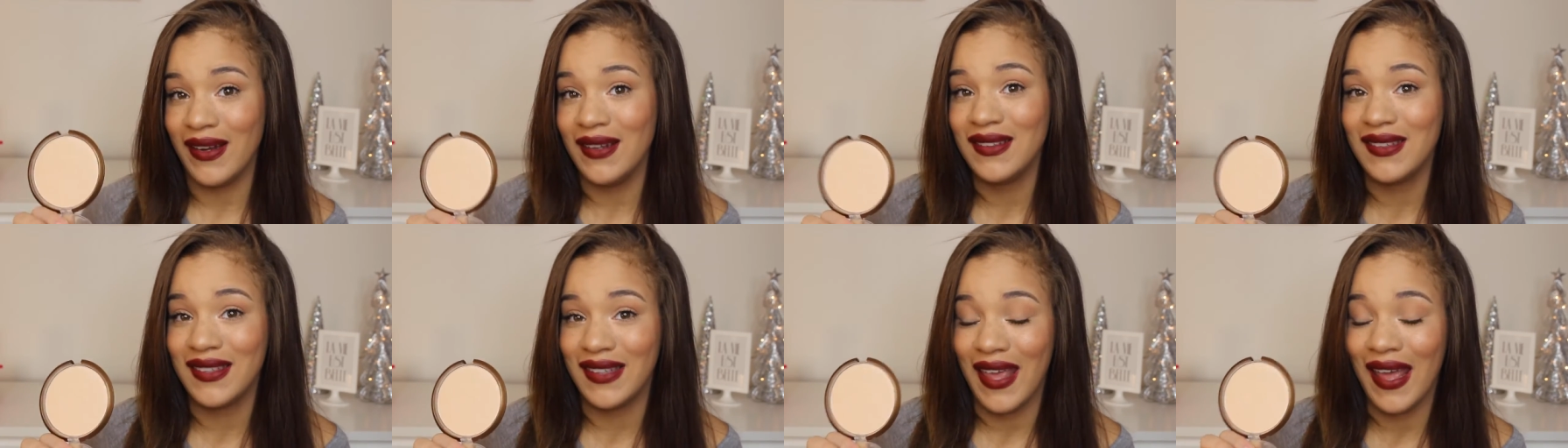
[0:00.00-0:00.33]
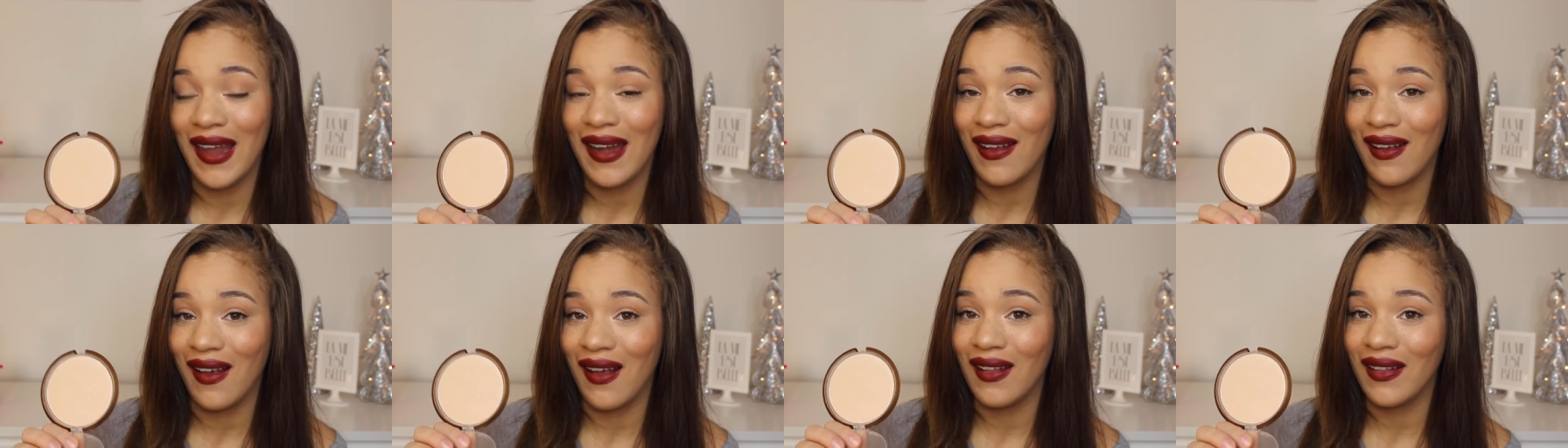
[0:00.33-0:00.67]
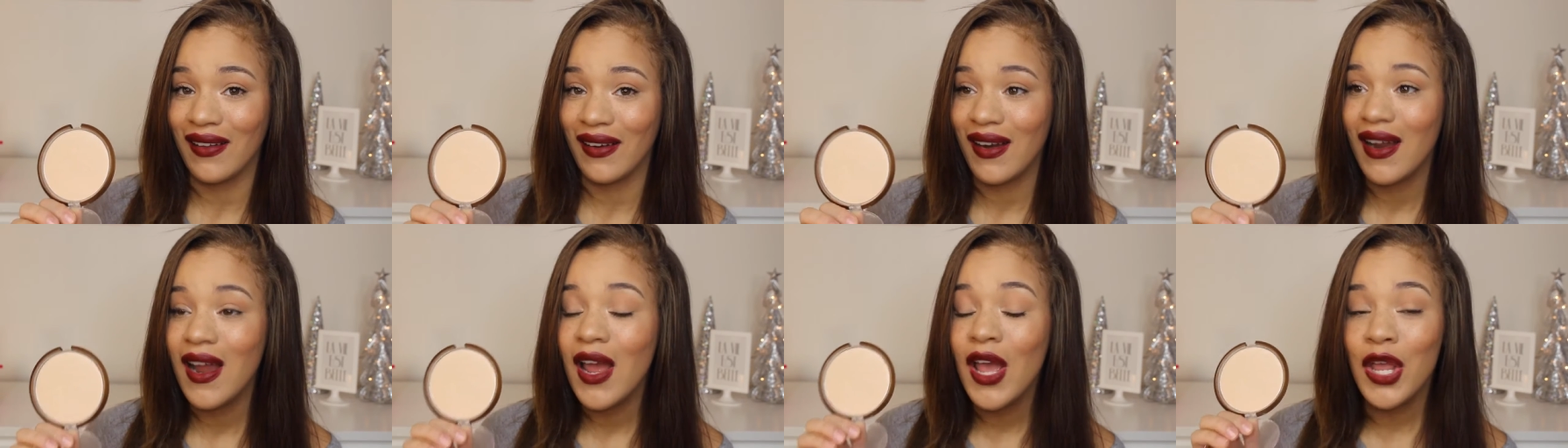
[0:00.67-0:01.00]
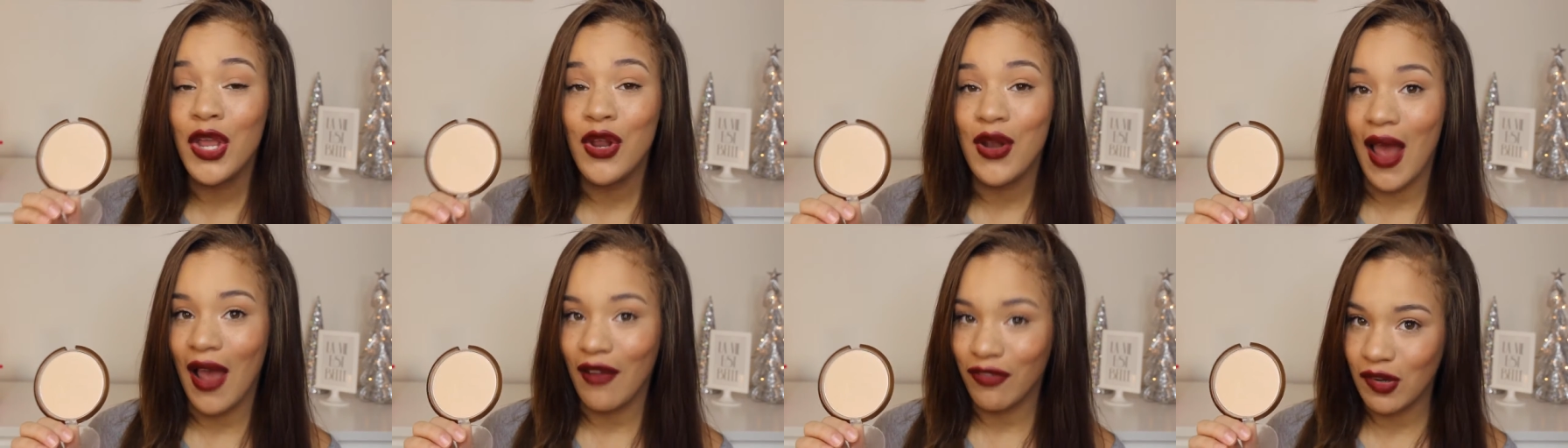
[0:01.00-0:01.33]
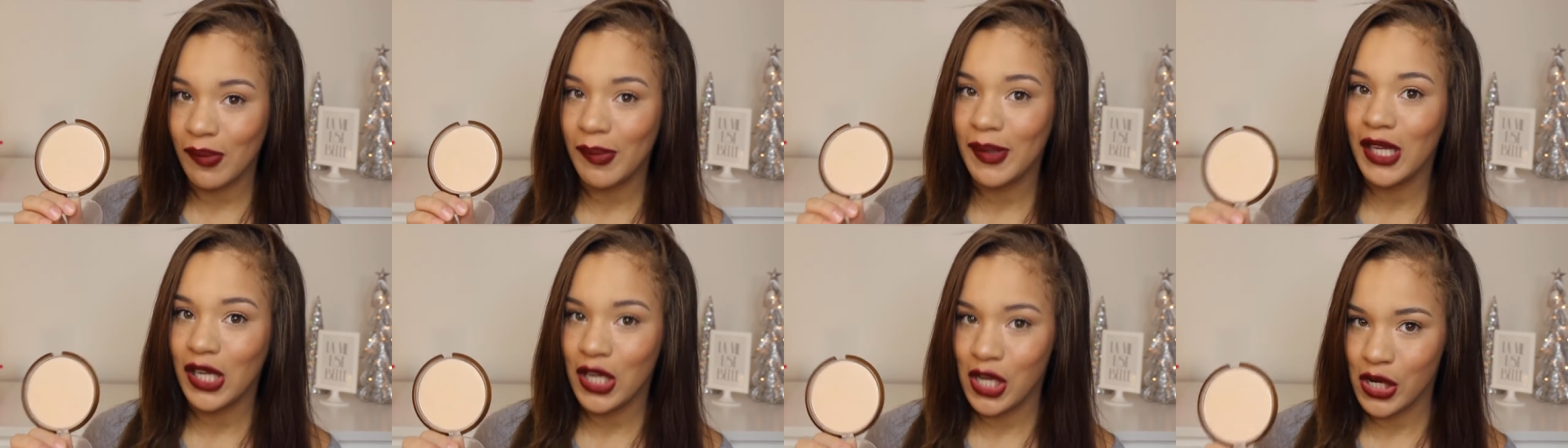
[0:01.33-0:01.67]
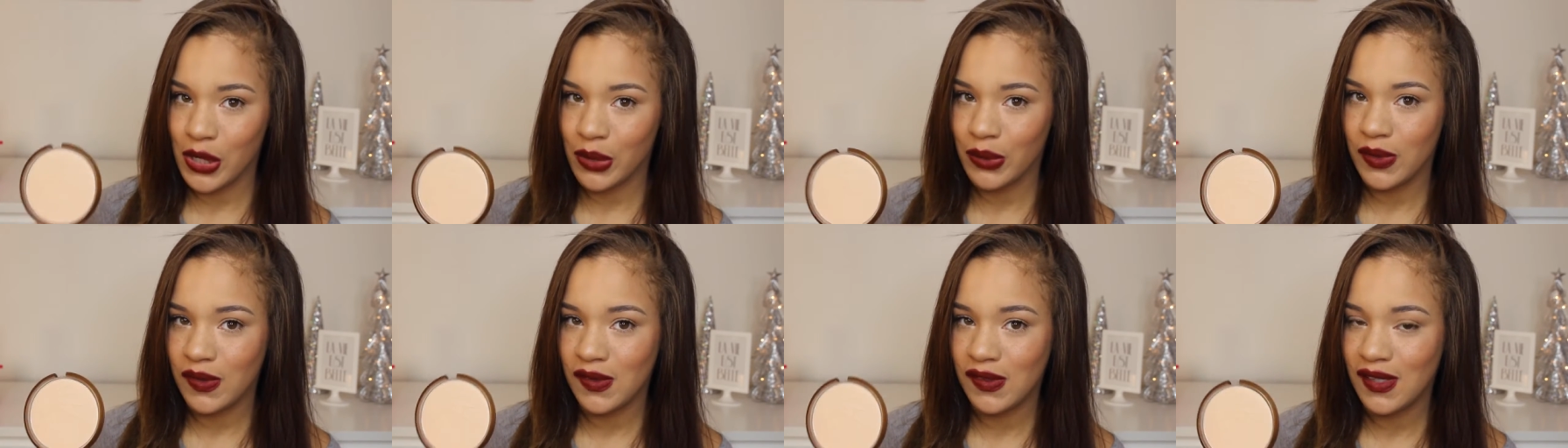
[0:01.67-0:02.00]
in skin color. You'd have to be a
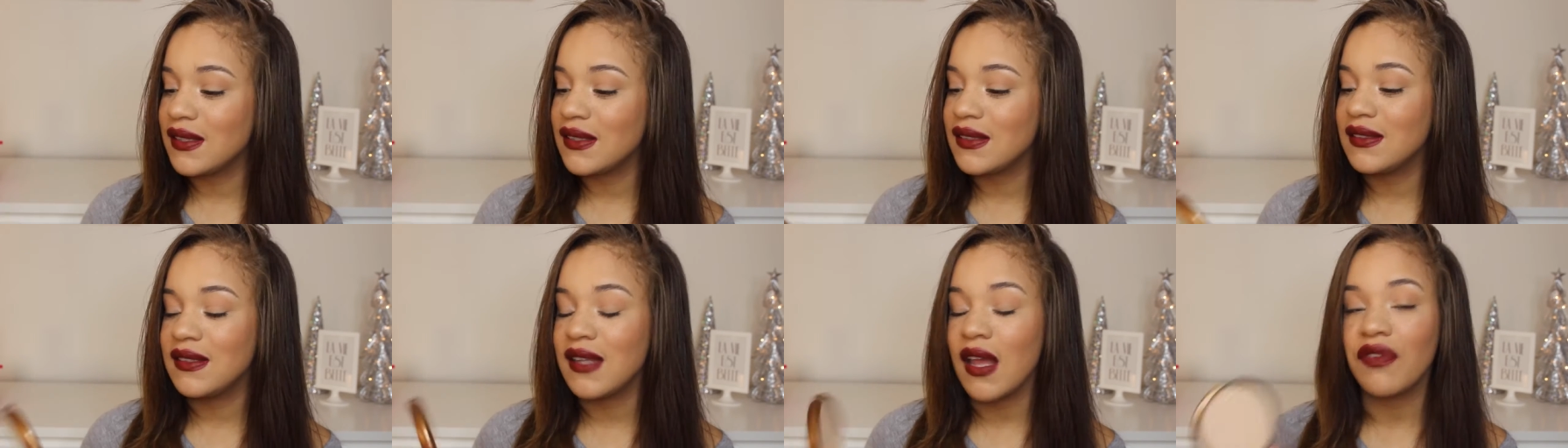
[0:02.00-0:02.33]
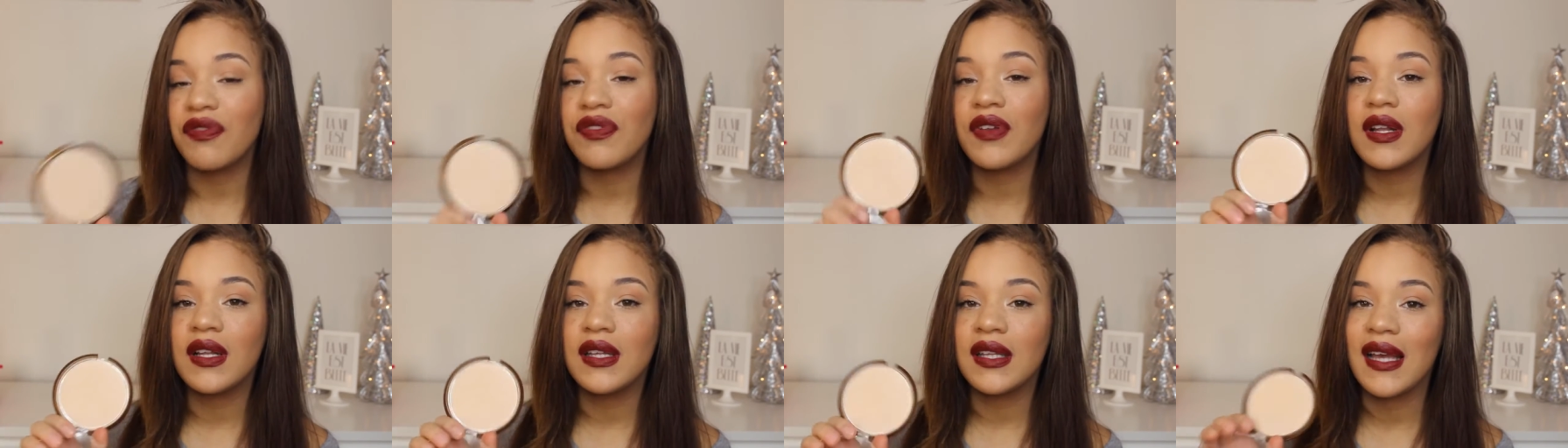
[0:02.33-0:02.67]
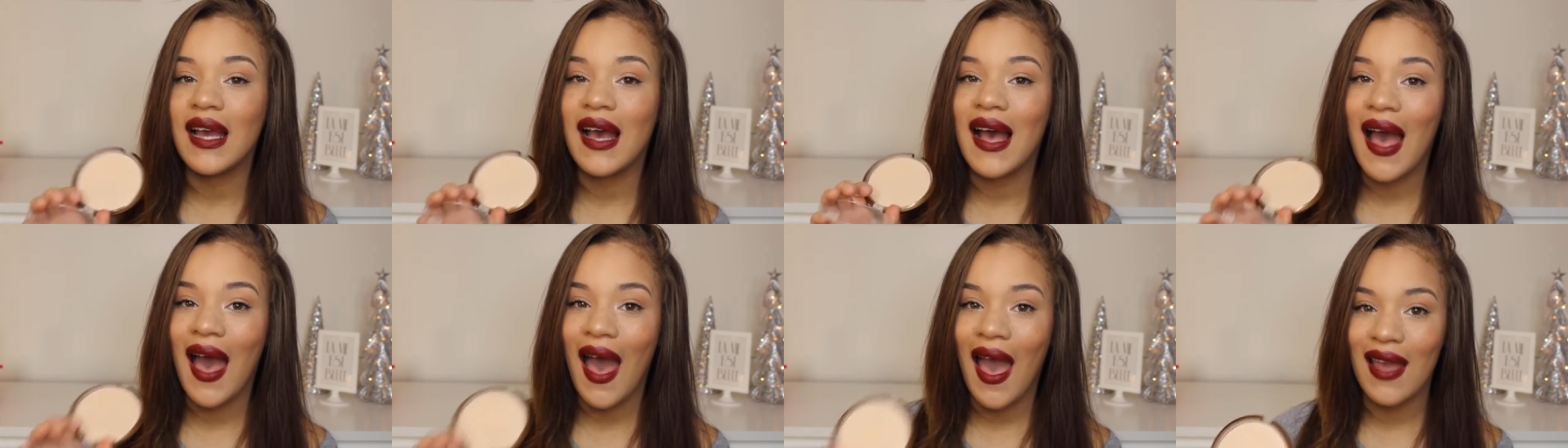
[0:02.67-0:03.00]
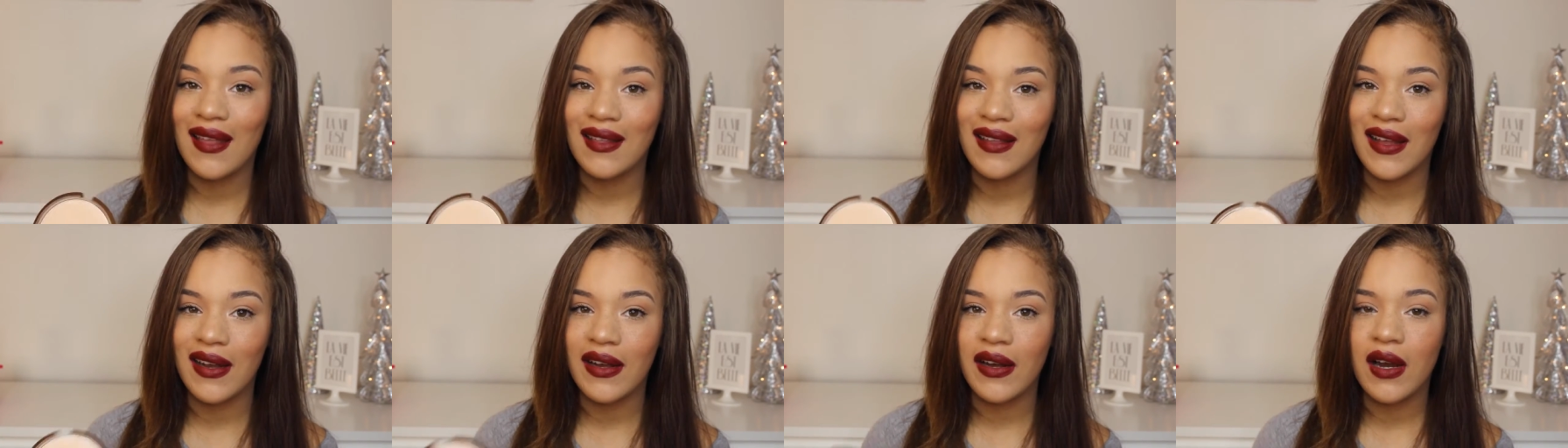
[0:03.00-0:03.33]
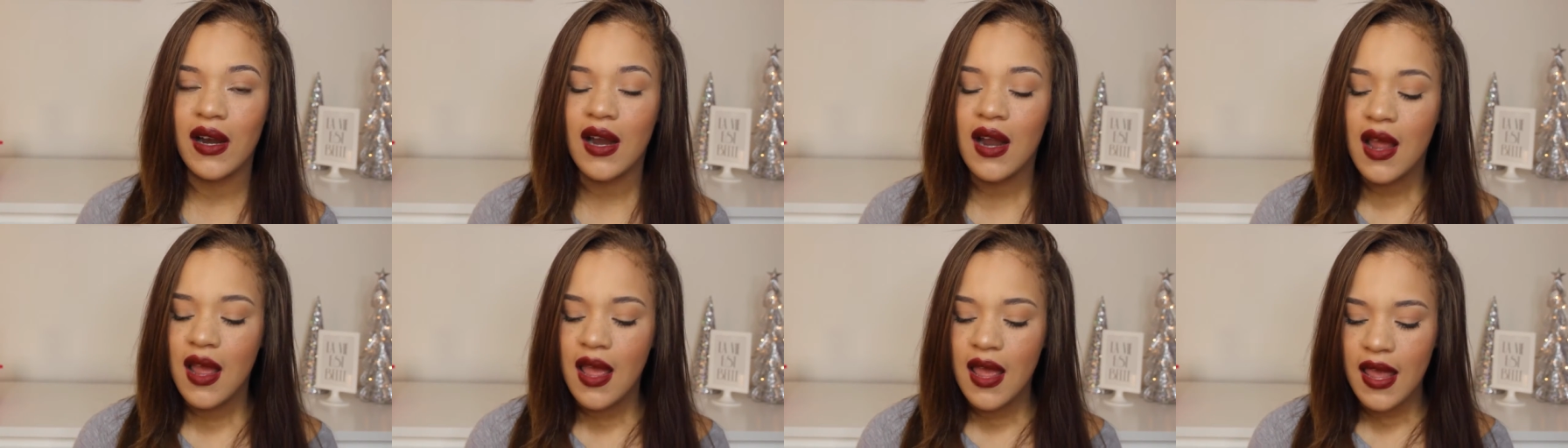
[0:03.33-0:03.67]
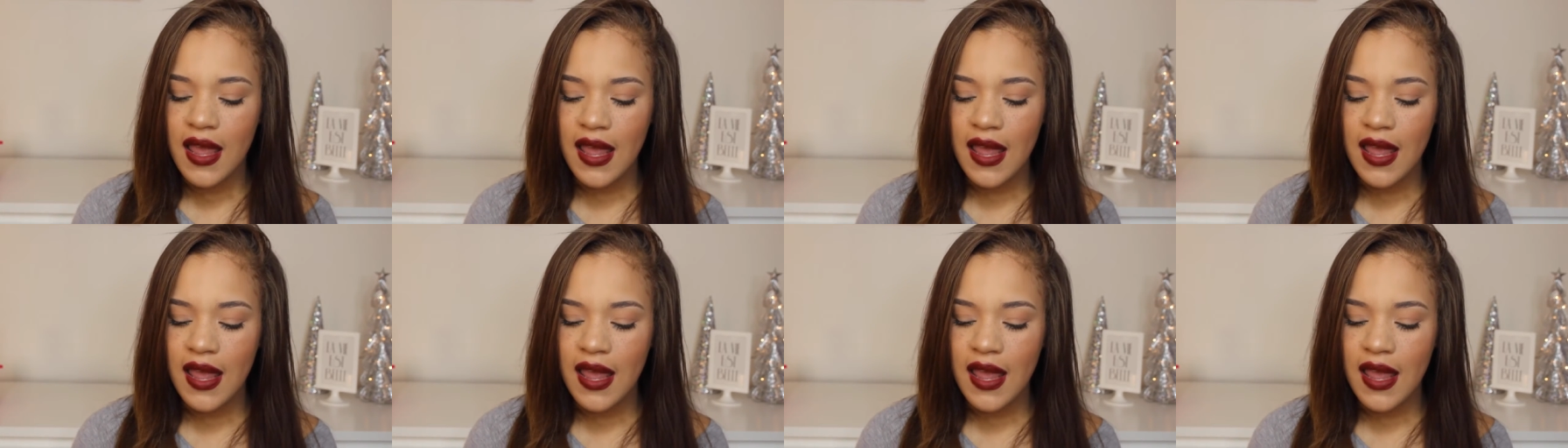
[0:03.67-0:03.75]
ghost. This is definitely a highlighter.